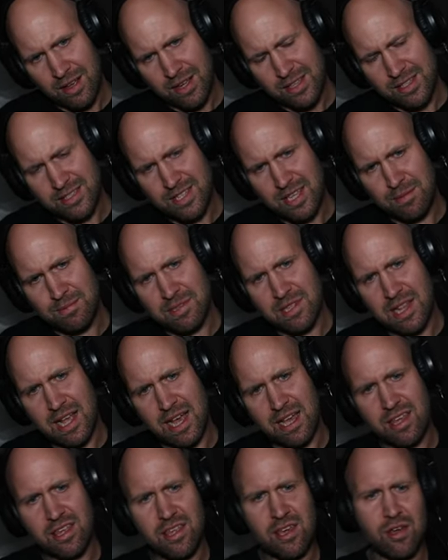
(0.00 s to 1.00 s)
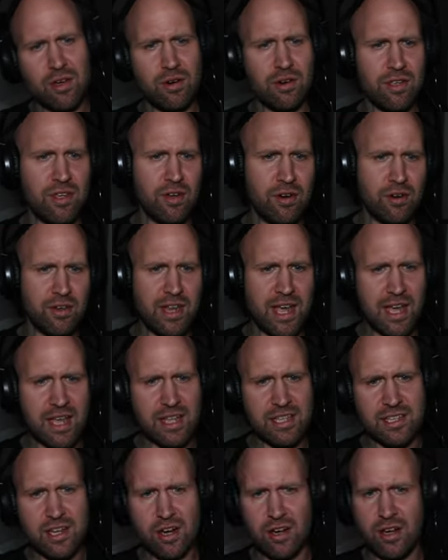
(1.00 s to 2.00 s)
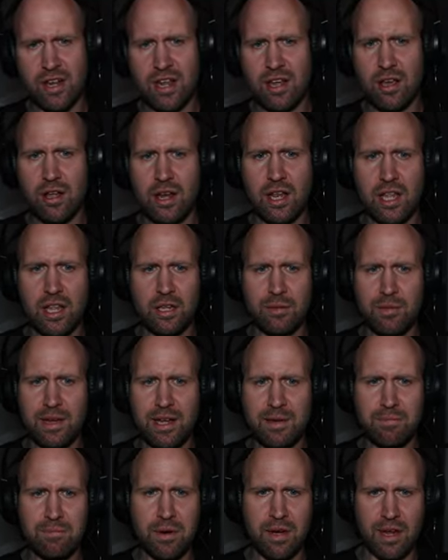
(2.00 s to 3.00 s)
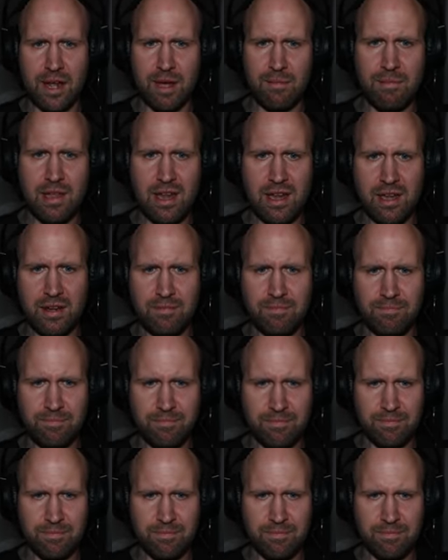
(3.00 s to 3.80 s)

It seems like your your neck is hurting a little bit, but I mean...